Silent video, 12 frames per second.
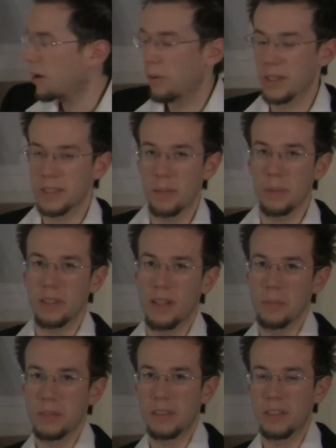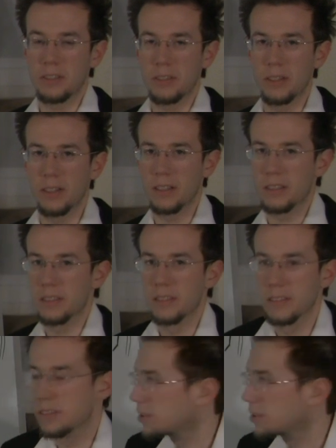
what type of time signature it is.